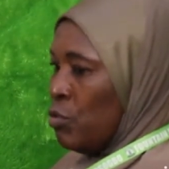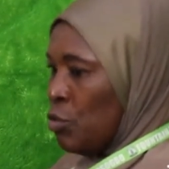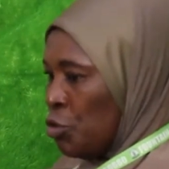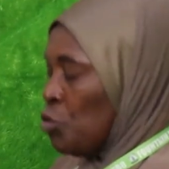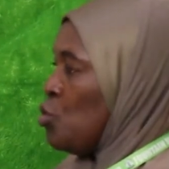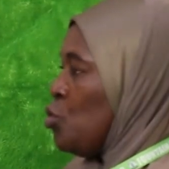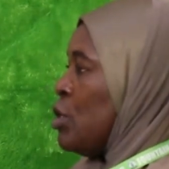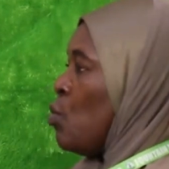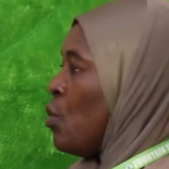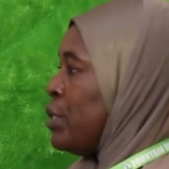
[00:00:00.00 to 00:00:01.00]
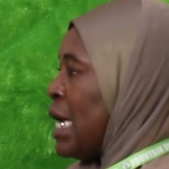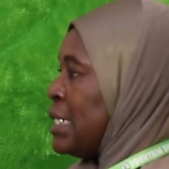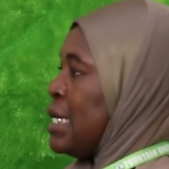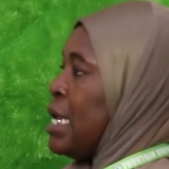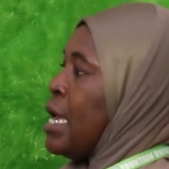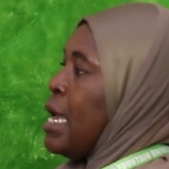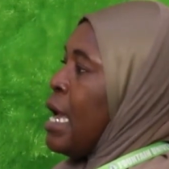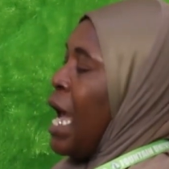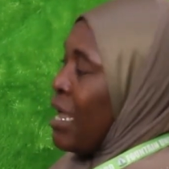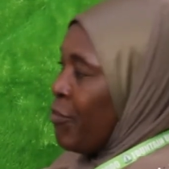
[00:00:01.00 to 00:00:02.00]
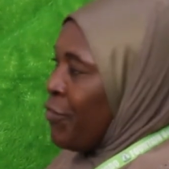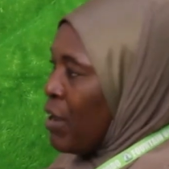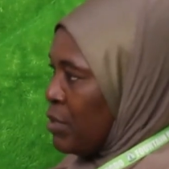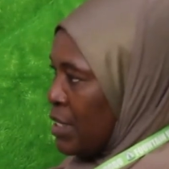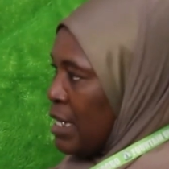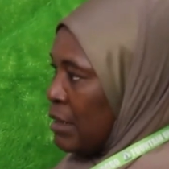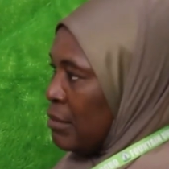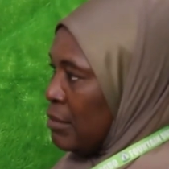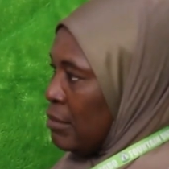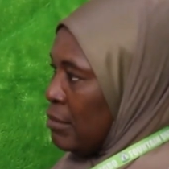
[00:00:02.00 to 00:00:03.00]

show to the world that at Fountain,